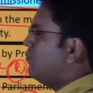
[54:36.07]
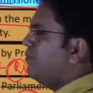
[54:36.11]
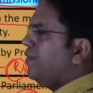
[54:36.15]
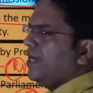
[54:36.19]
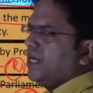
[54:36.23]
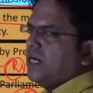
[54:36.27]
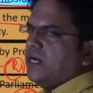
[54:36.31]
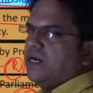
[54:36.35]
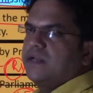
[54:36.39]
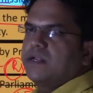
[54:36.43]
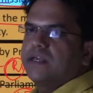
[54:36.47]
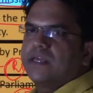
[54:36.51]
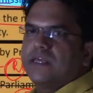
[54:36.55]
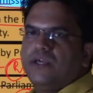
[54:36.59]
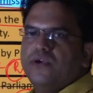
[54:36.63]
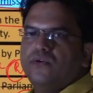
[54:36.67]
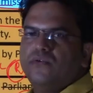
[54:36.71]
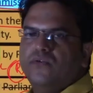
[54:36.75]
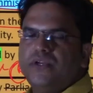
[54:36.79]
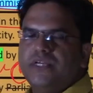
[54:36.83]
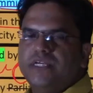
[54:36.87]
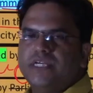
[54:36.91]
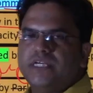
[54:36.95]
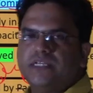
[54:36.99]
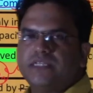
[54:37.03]
to be
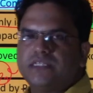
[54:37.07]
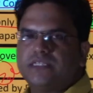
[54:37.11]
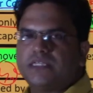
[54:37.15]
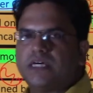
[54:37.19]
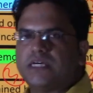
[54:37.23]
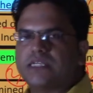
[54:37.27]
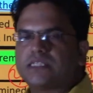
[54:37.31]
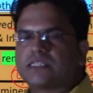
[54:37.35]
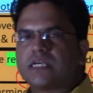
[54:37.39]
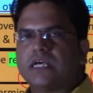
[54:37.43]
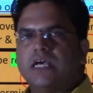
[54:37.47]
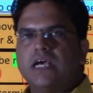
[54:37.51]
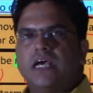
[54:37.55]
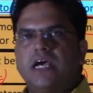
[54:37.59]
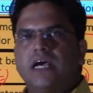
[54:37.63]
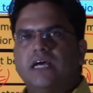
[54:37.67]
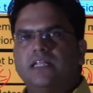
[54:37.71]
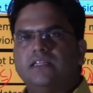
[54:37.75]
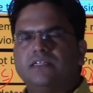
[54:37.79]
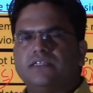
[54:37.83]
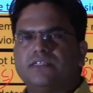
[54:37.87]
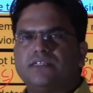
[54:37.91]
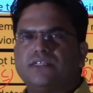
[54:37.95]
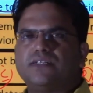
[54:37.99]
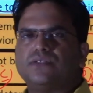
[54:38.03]
Herculean task.
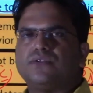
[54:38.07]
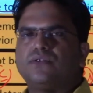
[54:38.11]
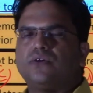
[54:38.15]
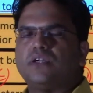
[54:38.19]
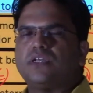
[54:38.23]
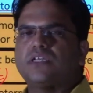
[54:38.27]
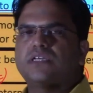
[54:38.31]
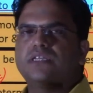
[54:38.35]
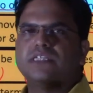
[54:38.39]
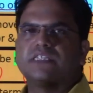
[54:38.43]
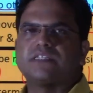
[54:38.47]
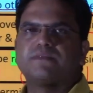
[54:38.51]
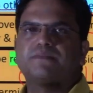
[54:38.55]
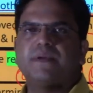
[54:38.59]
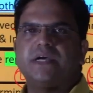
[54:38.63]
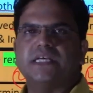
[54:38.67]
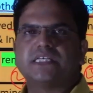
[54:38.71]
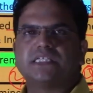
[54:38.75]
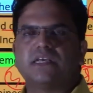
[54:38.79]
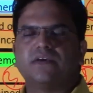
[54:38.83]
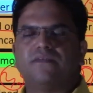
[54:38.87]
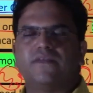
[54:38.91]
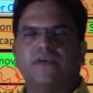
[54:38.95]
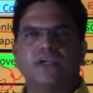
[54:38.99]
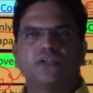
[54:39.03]
And this is not
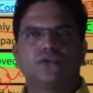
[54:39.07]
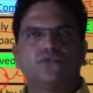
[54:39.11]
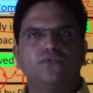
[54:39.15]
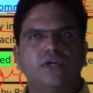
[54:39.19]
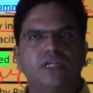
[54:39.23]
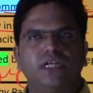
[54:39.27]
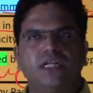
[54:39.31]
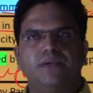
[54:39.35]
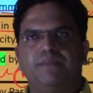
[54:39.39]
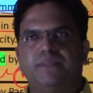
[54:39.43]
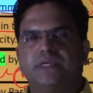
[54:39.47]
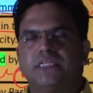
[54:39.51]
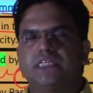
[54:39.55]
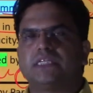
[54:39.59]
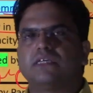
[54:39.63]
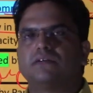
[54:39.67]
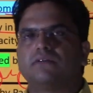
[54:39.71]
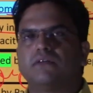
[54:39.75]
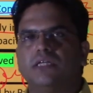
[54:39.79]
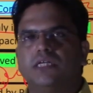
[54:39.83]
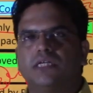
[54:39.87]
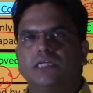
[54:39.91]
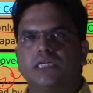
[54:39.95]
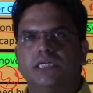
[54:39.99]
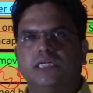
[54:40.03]
specific to any
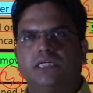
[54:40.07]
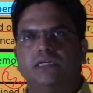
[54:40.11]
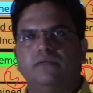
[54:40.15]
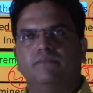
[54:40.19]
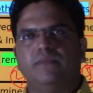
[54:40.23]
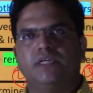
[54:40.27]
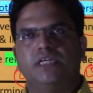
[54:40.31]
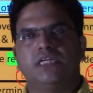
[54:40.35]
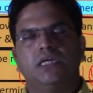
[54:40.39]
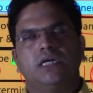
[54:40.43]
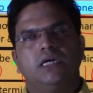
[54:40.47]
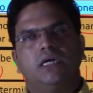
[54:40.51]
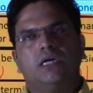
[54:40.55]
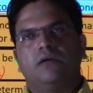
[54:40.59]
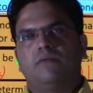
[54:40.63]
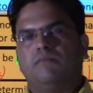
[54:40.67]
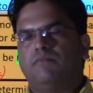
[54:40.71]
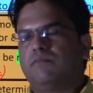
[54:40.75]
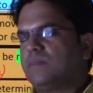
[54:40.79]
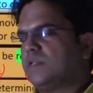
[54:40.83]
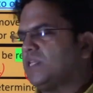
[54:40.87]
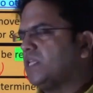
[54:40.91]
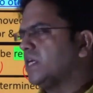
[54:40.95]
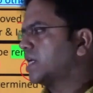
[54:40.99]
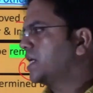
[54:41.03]
particular government.
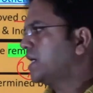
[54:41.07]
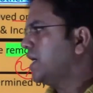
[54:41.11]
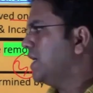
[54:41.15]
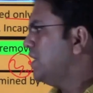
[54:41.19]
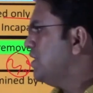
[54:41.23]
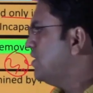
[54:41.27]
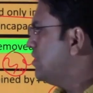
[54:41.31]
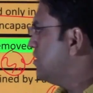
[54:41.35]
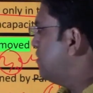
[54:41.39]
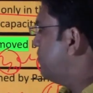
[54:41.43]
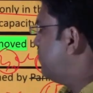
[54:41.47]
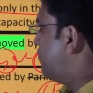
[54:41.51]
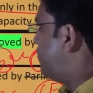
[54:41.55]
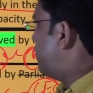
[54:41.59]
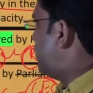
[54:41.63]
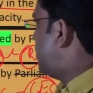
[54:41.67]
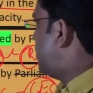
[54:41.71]
The kind of